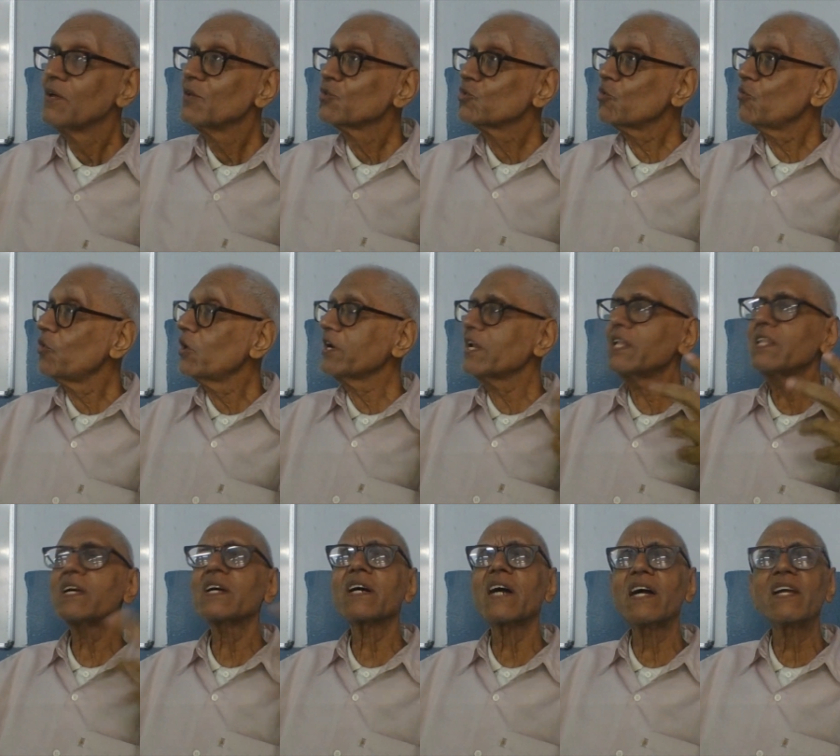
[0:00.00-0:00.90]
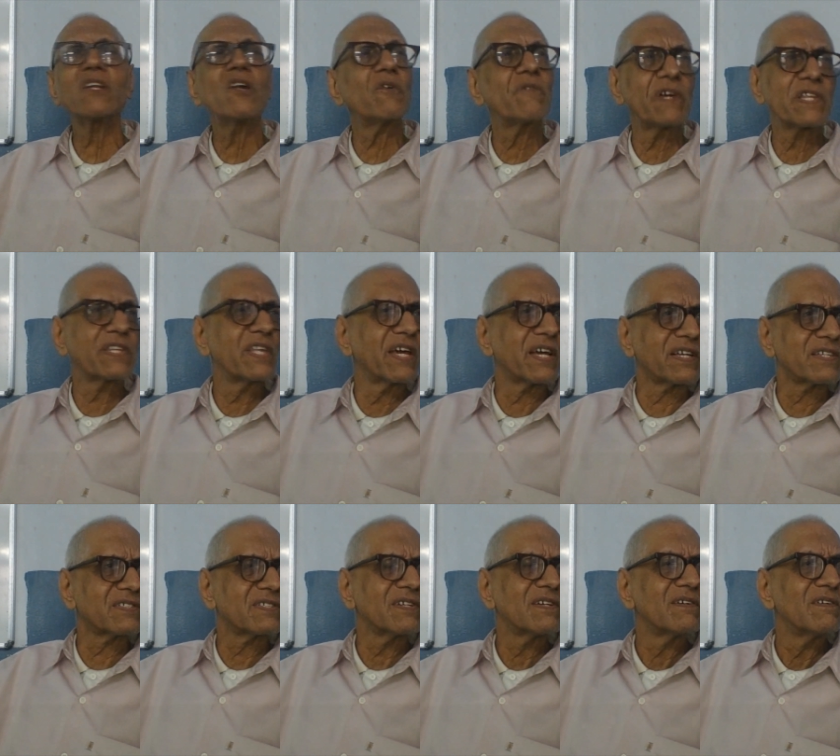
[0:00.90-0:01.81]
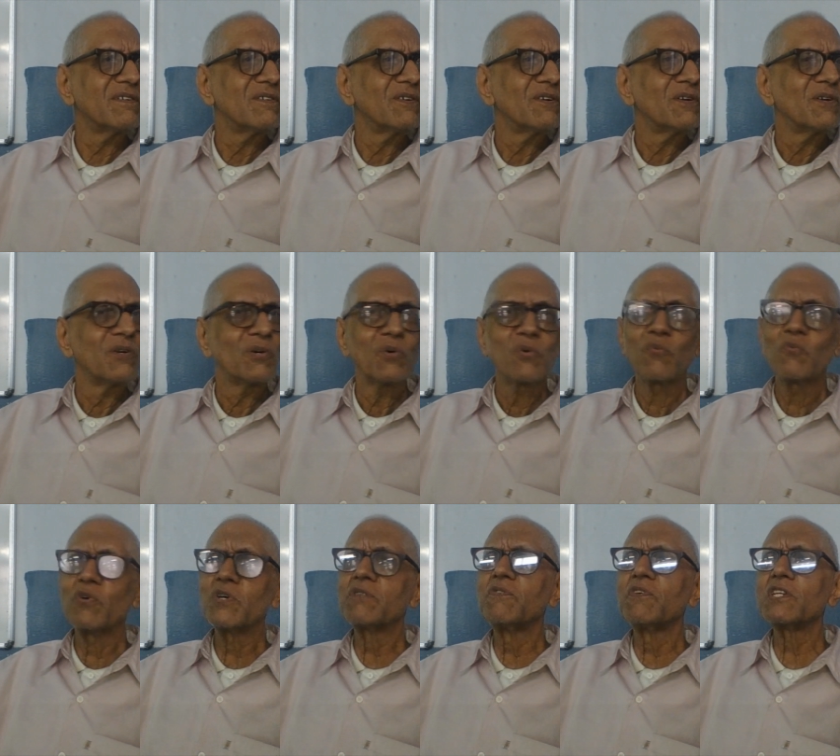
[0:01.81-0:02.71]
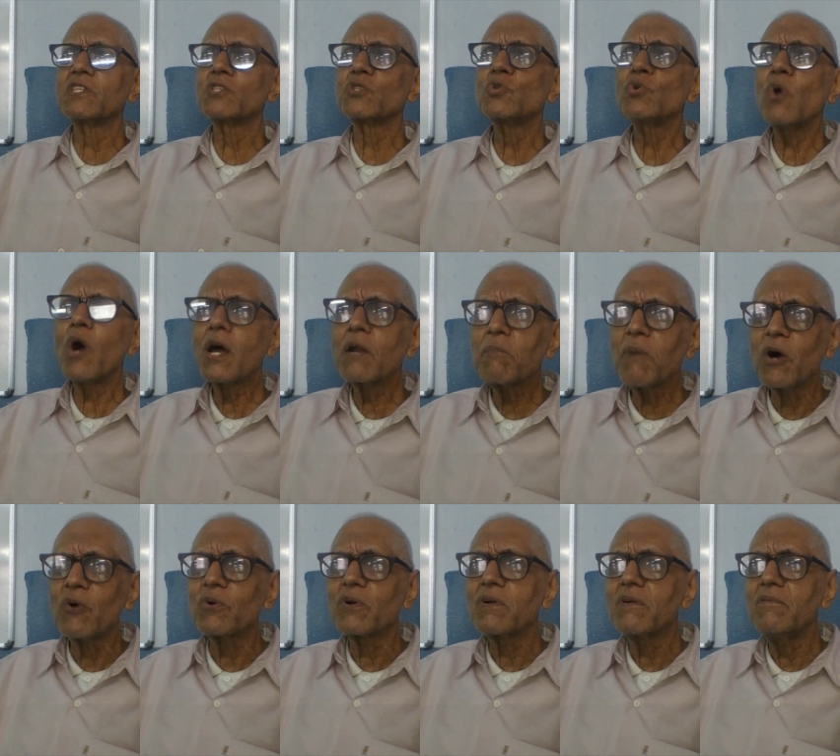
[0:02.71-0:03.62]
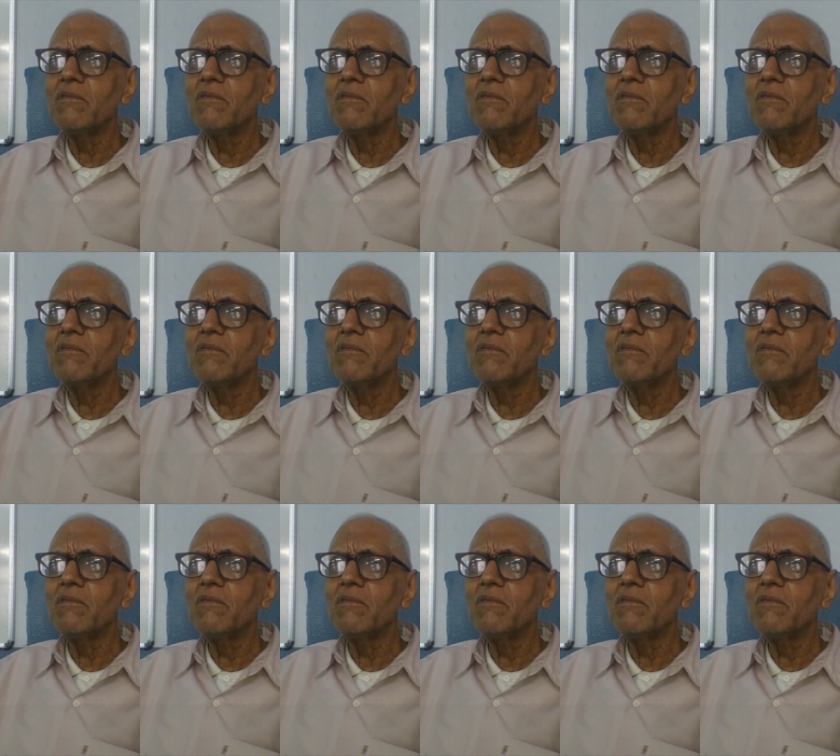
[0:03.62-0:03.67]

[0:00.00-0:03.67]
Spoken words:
So, what are the kind of ethics with which you are bound?